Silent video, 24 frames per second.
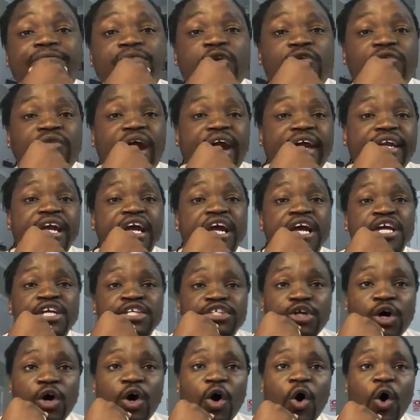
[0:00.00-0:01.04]
All right.
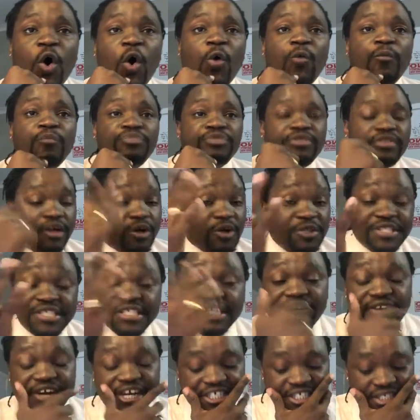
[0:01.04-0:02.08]
So the
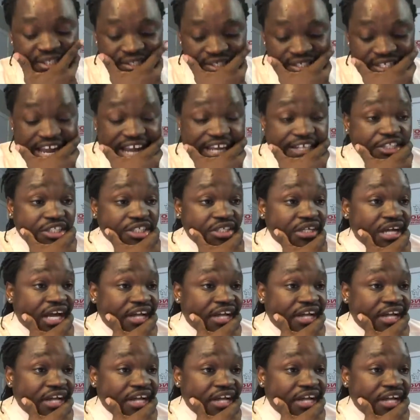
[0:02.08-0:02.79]
consideration stage.